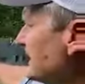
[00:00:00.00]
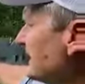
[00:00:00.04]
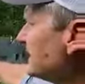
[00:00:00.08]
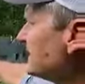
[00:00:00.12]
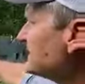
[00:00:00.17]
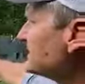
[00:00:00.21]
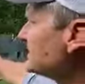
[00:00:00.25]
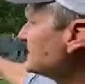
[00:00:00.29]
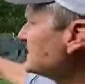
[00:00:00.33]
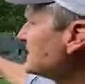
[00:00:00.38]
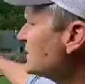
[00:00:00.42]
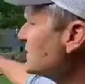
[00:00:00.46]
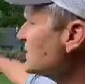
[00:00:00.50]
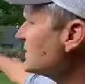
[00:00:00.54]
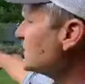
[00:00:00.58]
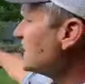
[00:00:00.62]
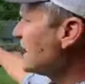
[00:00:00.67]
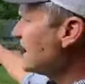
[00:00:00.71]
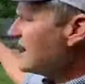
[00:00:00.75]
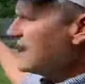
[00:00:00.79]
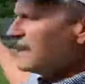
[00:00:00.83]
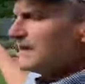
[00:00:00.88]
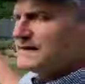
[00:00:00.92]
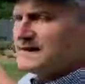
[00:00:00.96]
planted,
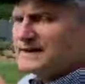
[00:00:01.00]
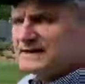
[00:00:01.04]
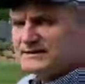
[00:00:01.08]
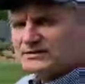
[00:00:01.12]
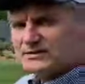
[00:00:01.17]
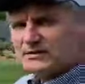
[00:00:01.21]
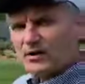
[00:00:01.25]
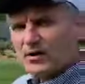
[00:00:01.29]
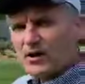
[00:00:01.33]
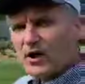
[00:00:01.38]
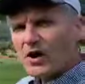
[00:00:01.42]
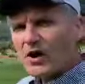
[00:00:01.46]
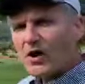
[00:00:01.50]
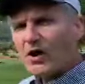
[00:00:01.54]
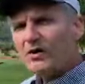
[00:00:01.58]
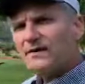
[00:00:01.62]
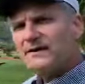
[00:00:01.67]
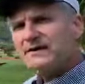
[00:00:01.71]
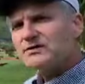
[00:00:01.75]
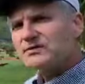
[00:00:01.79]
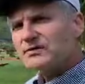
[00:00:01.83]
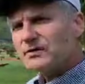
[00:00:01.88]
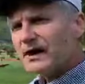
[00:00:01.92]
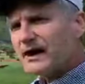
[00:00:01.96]
so these are
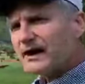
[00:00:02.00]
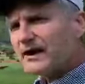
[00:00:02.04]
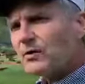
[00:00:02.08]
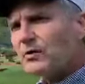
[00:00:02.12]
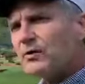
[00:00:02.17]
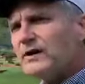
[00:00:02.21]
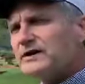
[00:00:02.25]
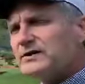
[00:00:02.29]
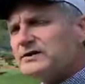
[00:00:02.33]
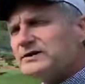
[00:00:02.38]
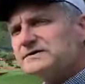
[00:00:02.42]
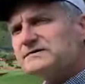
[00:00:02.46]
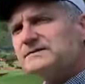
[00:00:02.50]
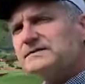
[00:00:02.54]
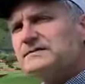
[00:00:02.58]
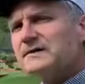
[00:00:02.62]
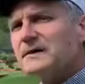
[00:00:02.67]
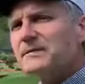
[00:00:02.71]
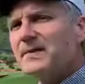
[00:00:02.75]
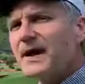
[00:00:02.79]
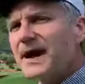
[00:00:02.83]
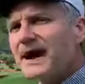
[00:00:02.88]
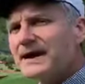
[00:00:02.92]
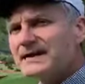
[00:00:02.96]
all the trial winners from
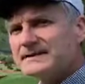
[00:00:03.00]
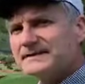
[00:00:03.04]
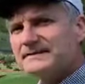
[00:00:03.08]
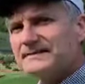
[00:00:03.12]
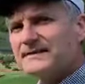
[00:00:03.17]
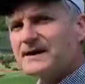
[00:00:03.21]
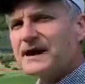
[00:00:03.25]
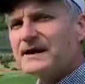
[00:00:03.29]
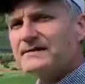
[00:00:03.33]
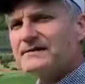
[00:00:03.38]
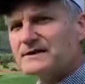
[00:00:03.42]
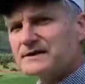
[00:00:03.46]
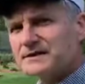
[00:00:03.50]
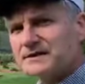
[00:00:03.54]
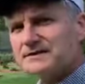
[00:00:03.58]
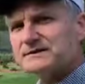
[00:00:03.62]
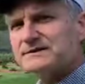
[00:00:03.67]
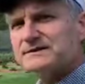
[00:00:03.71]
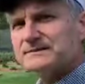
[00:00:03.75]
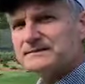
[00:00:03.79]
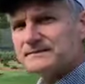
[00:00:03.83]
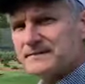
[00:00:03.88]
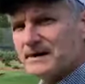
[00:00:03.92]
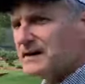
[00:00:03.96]
the past five
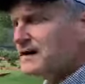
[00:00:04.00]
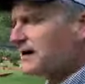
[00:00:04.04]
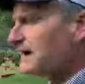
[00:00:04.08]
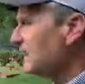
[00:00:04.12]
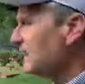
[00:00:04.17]
years.